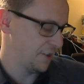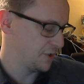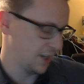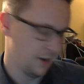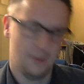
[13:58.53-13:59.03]

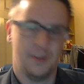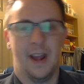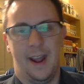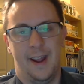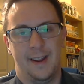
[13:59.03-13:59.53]
photo
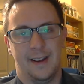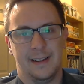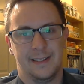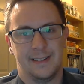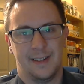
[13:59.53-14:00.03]
day,
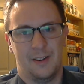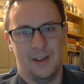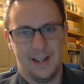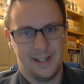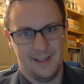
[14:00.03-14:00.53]

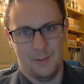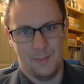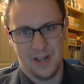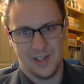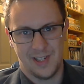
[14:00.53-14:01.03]
so I had to
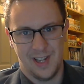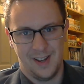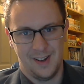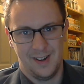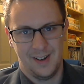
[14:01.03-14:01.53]
have a picture
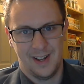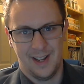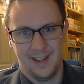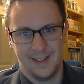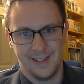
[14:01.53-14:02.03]
taken,
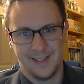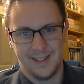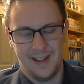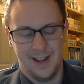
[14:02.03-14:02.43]
and